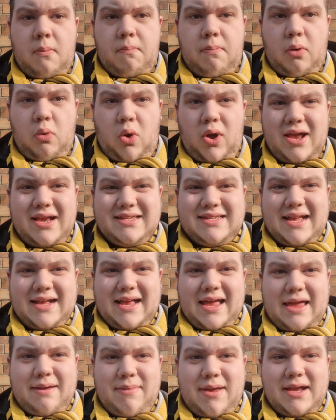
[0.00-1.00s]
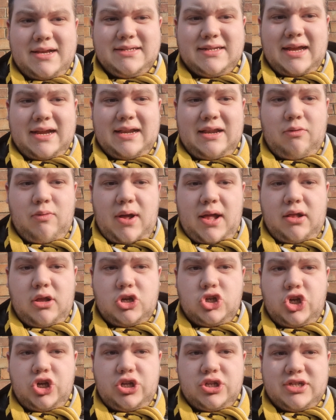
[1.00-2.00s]
But what is that game exactly? Well,
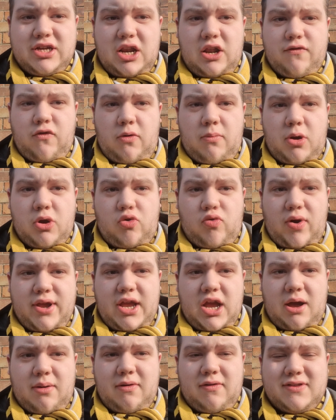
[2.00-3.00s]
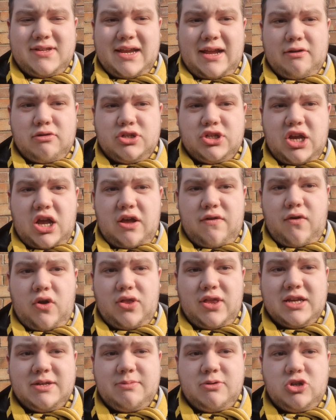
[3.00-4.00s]
as you can tell, I've got my Great Yarmouth Town scarf on.
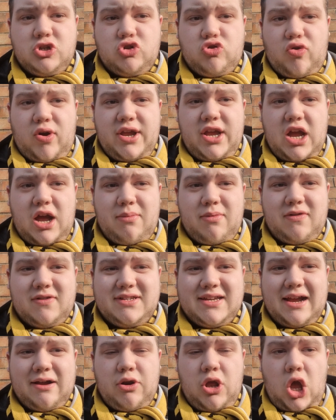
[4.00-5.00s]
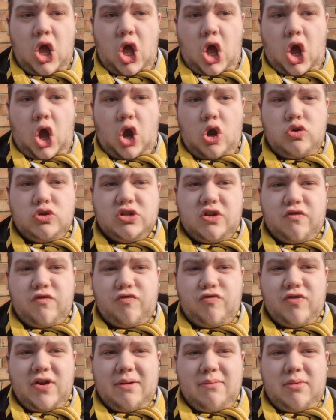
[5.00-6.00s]
That's because Great Yarmouth Town host
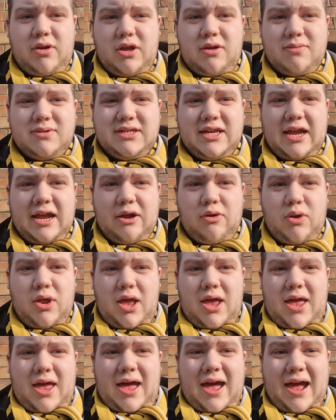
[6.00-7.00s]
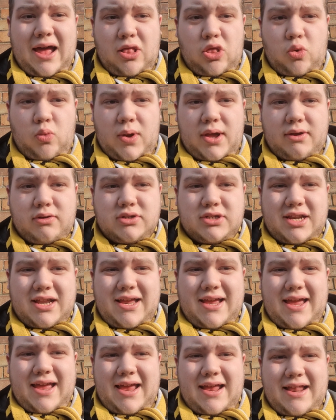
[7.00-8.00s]
Framlingham Town at the
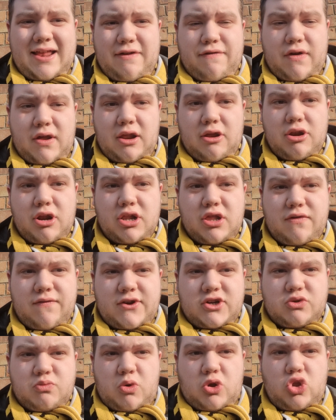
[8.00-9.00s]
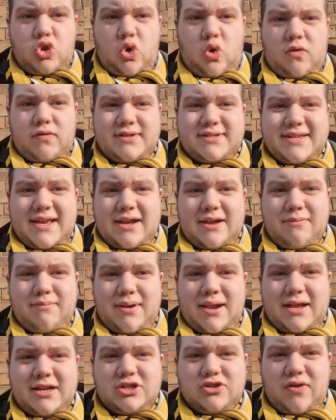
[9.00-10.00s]
Wellesley in East London, Division 1 North. Second
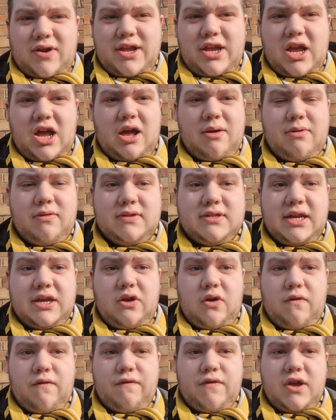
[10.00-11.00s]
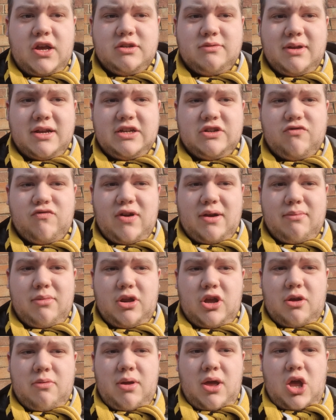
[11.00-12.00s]
place Great Yarmouth take on first place
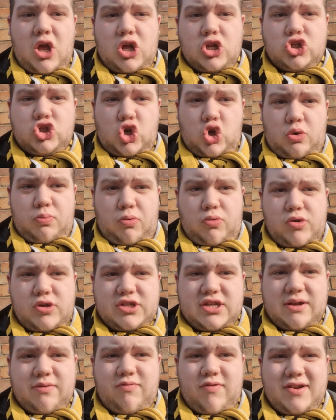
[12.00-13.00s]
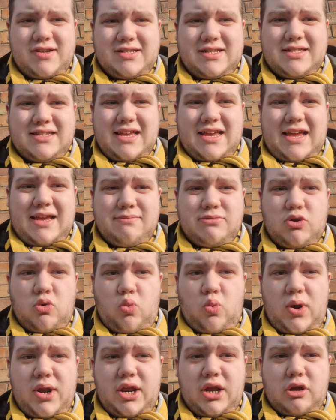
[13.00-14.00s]
Framlingham. 2 points separates the teams.
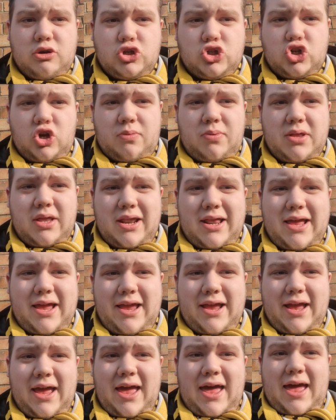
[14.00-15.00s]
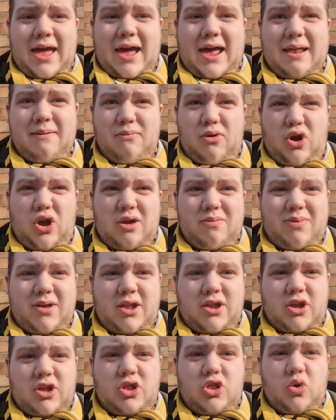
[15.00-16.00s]
Winner goes top of the league. And in my
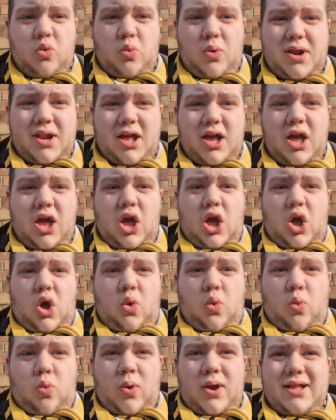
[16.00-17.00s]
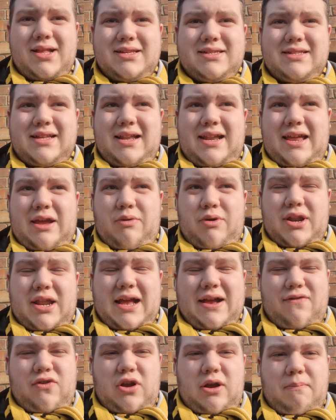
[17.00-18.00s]
opinion, the winner wins the league. We're going to
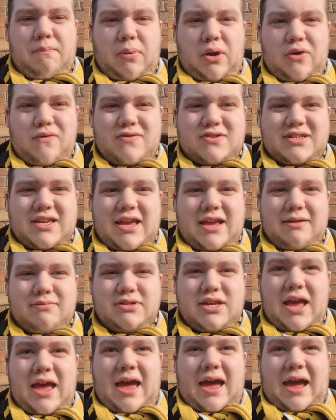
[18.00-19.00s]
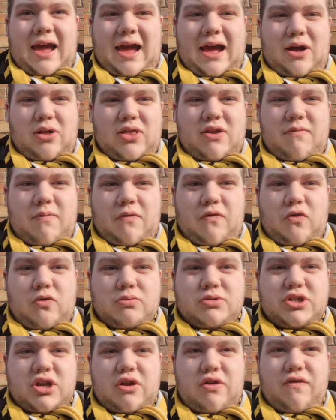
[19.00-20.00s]
have a look at both teams, how they've
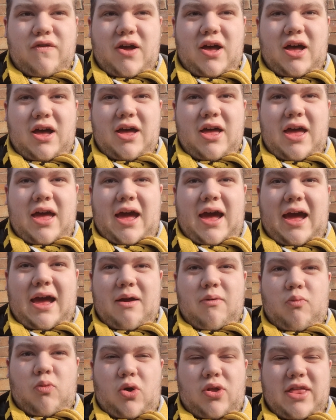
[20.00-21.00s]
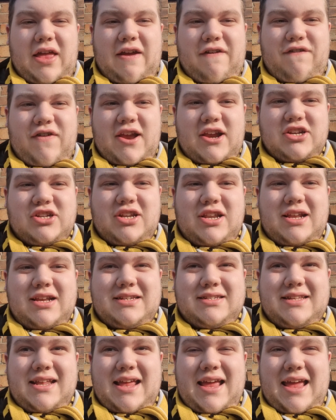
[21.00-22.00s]
performed so far, and what their fixture
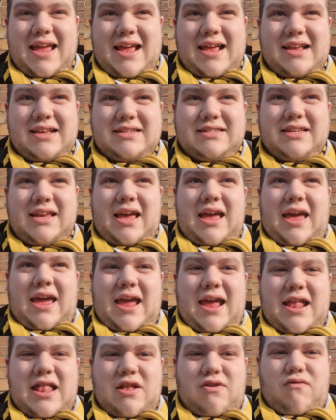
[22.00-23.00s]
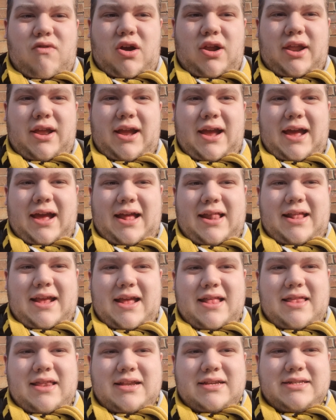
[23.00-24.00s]
list is in the running at the
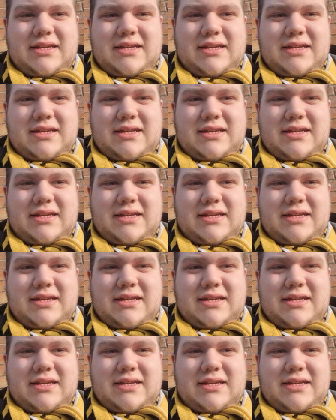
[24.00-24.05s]
end of the